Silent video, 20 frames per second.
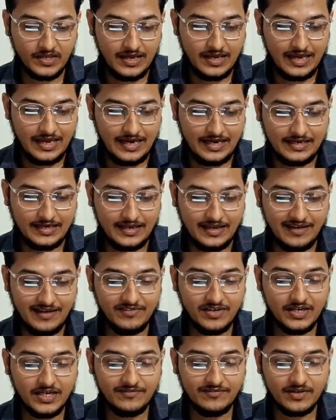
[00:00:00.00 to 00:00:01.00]
and
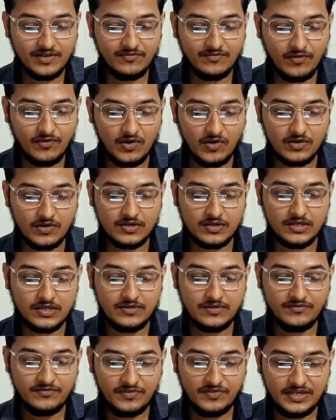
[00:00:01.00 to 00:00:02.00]
available for
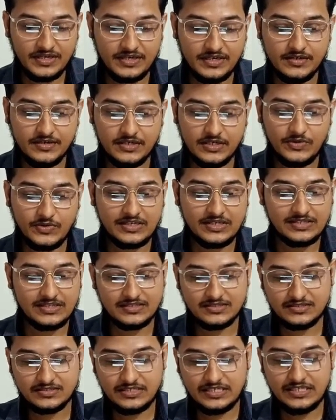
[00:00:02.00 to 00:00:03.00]
free during the
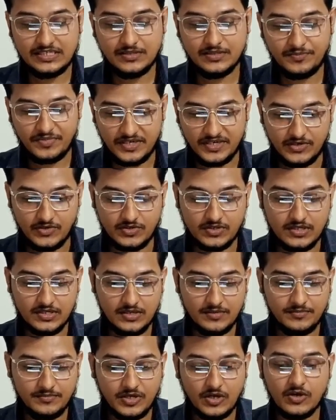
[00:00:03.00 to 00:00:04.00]
stealth period,
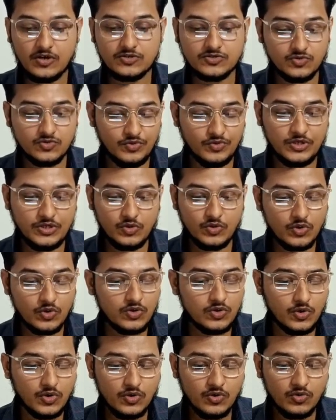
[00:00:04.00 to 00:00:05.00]
because we don't
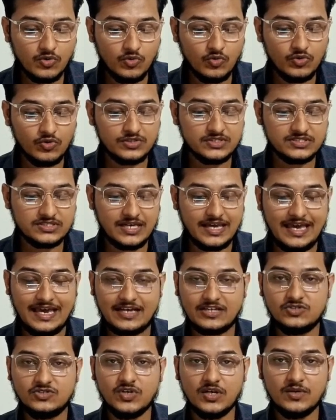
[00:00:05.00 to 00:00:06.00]
know who is the
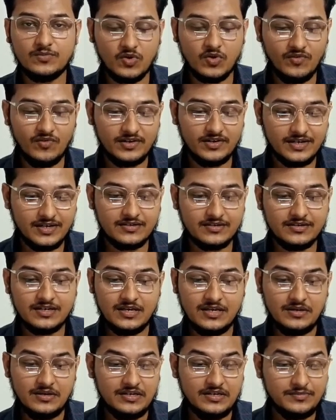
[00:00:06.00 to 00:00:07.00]
actual provider.
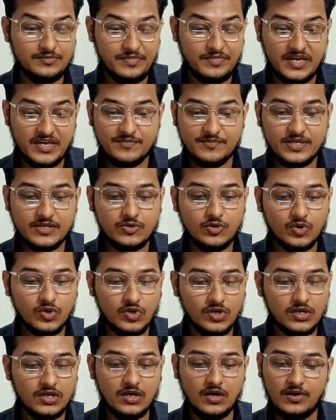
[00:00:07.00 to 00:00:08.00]
It may be
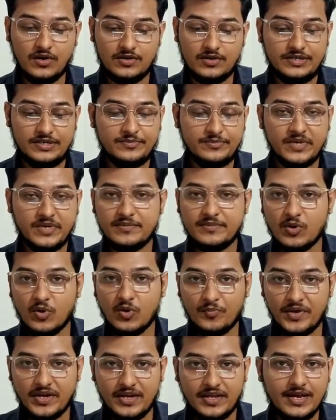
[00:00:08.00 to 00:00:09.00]
Google or it may be
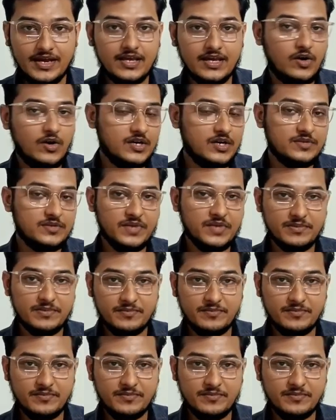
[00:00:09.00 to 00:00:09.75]
OpenAI or it may be